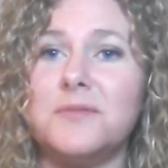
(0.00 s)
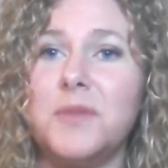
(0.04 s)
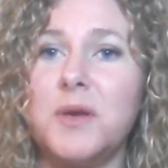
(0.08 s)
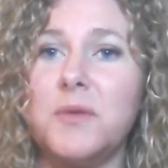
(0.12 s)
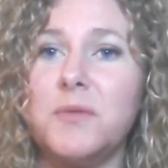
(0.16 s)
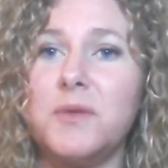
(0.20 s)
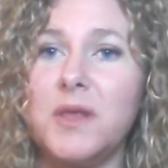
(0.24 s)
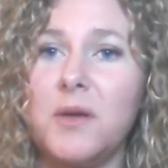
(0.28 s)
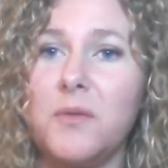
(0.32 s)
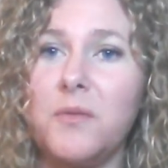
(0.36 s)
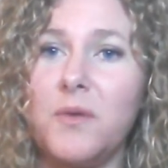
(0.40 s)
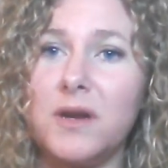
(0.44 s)

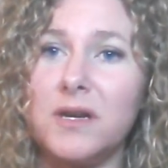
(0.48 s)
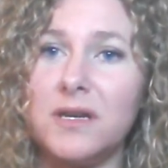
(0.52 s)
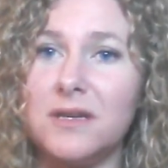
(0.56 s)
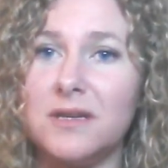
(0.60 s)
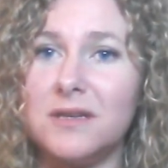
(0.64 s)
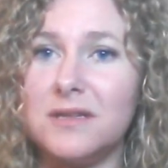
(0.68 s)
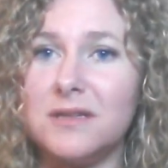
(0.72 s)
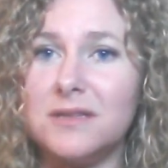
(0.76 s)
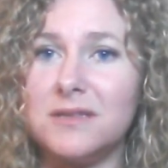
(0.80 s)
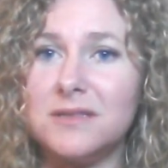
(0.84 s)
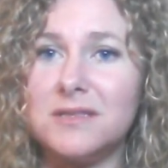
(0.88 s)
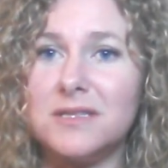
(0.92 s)
Maybe they want
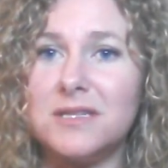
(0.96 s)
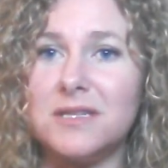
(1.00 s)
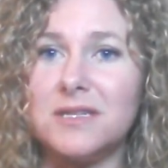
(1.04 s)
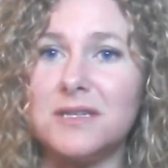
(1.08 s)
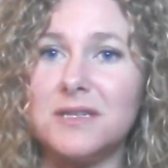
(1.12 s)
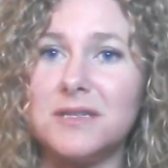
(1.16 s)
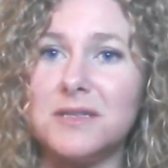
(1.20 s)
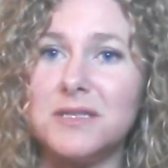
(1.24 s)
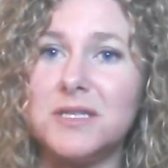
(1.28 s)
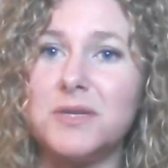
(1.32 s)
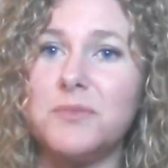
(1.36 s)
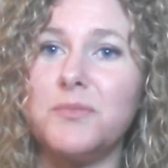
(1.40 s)

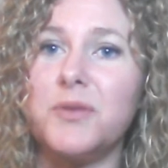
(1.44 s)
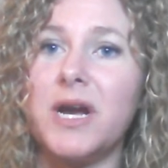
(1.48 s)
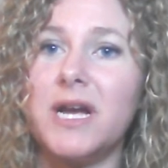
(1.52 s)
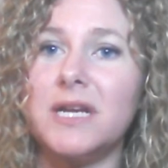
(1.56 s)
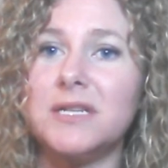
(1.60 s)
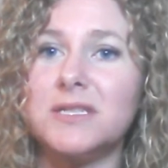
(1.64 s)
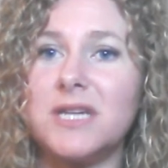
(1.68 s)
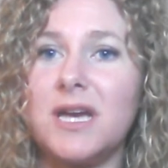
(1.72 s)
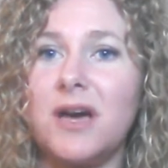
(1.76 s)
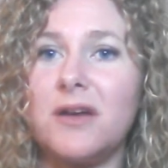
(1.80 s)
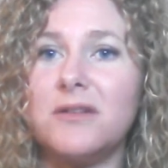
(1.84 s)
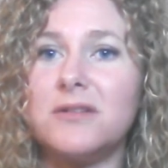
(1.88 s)
to, to
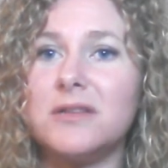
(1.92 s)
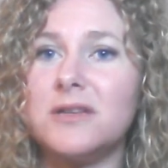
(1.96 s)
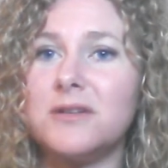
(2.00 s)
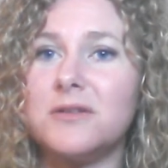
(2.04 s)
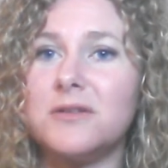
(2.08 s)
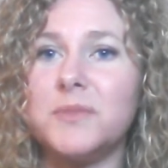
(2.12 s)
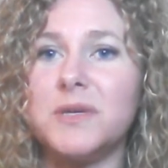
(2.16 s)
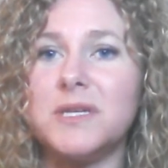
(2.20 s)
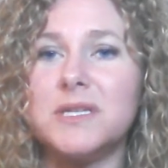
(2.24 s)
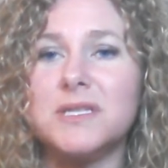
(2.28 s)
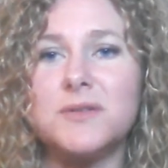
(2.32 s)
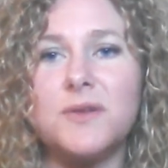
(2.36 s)
branch out a
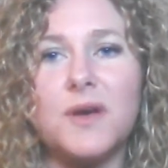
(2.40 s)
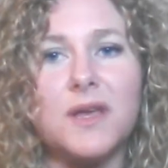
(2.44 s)
little bit.